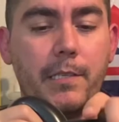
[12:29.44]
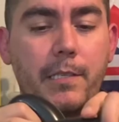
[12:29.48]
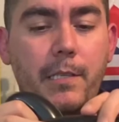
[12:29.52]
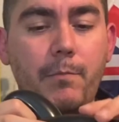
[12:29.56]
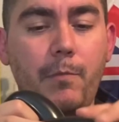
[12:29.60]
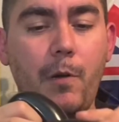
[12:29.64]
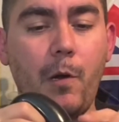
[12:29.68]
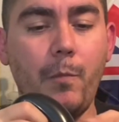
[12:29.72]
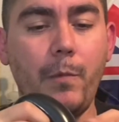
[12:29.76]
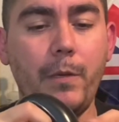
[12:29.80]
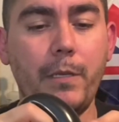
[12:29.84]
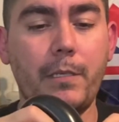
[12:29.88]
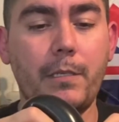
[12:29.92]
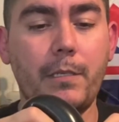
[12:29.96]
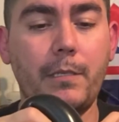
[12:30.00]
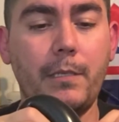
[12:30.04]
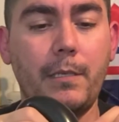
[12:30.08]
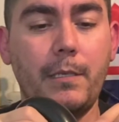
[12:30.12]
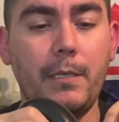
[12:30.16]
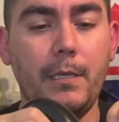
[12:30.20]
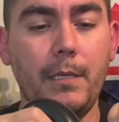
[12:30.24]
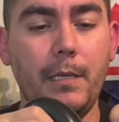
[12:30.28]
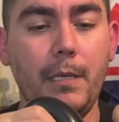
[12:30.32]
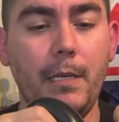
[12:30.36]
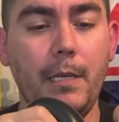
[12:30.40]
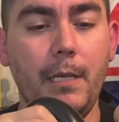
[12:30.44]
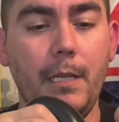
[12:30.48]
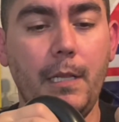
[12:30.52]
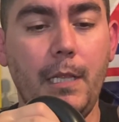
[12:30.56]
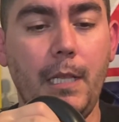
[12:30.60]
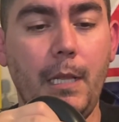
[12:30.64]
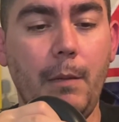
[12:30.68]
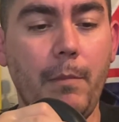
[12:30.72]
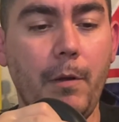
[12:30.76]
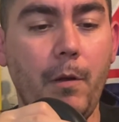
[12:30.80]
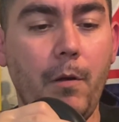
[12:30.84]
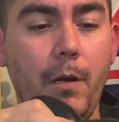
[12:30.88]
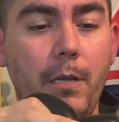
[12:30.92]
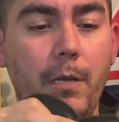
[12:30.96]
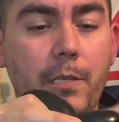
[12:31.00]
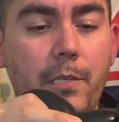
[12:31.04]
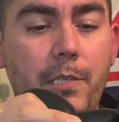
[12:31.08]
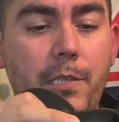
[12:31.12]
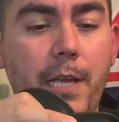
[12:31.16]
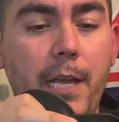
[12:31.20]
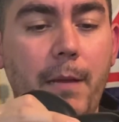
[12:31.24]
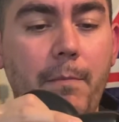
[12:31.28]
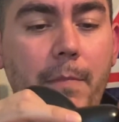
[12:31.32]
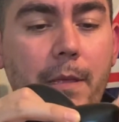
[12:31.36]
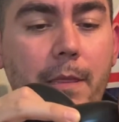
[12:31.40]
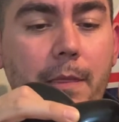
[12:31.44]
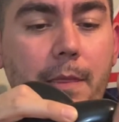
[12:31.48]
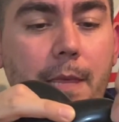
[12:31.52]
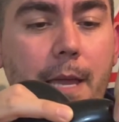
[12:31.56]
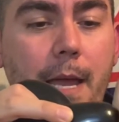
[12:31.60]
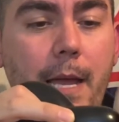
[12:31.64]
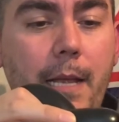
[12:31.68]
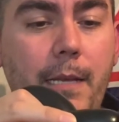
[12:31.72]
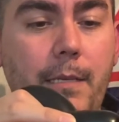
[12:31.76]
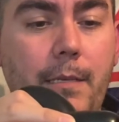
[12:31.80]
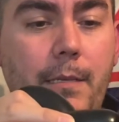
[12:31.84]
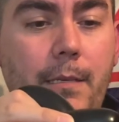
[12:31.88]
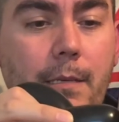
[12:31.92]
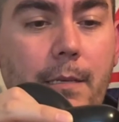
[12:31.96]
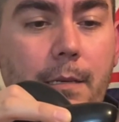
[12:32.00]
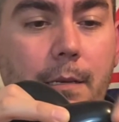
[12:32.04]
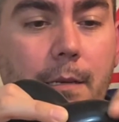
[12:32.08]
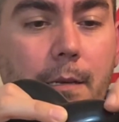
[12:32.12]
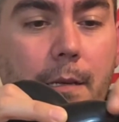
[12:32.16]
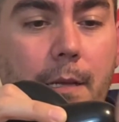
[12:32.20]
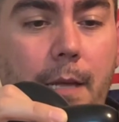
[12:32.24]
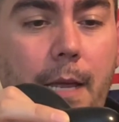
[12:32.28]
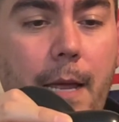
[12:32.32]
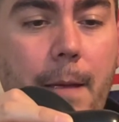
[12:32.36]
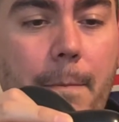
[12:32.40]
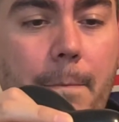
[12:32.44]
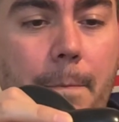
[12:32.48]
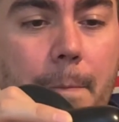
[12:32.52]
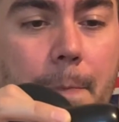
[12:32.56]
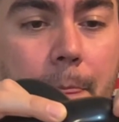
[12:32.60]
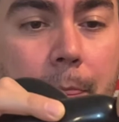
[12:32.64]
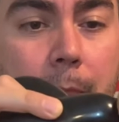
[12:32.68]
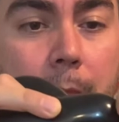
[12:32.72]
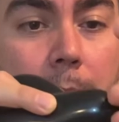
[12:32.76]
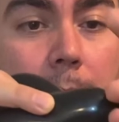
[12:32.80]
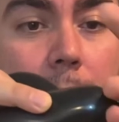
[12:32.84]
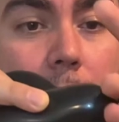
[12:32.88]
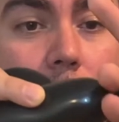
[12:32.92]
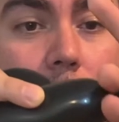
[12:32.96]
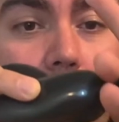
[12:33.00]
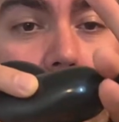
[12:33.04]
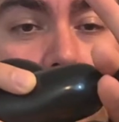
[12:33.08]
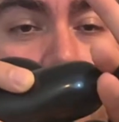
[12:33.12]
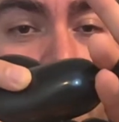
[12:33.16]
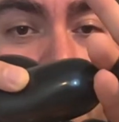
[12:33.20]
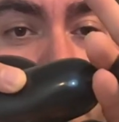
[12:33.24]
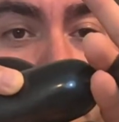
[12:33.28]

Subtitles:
a moment. Let me go ahead and segment that. Okay, so look, I'm